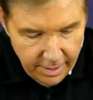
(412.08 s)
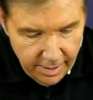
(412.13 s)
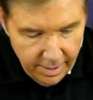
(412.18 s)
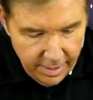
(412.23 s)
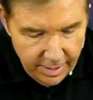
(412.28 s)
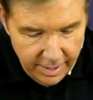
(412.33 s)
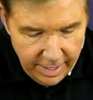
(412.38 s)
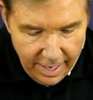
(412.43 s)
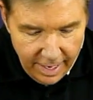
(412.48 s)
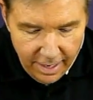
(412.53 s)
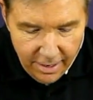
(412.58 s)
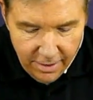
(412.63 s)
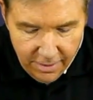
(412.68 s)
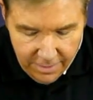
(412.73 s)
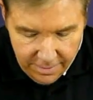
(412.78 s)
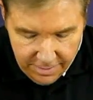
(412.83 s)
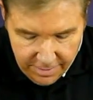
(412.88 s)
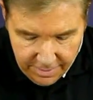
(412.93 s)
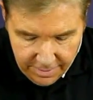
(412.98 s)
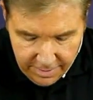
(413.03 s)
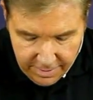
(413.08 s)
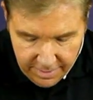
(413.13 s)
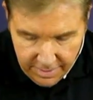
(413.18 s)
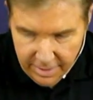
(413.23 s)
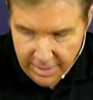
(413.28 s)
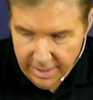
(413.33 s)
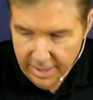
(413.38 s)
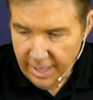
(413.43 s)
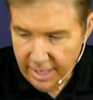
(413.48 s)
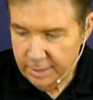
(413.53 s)
Now,
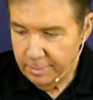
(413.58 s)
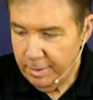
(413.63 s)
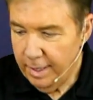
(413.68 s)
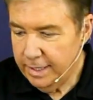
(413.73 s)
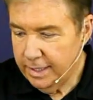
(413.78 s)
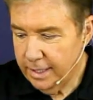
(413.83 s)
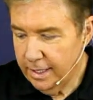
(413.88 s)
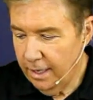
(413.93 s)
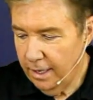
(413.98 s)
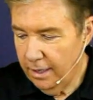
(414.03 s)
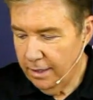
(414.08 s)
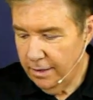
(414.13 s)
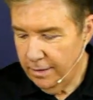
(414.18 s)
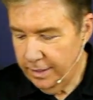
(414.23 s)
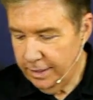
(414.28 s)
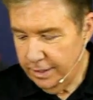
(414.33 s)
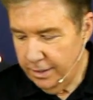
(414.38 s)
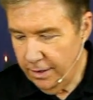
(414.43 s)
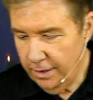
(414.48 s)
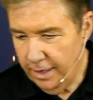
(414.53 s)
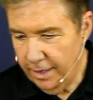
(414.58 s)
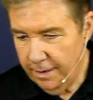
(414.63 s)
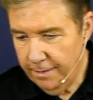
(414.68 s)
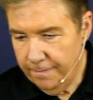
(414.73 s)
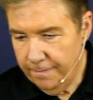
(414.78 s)
that's basically all there is to it.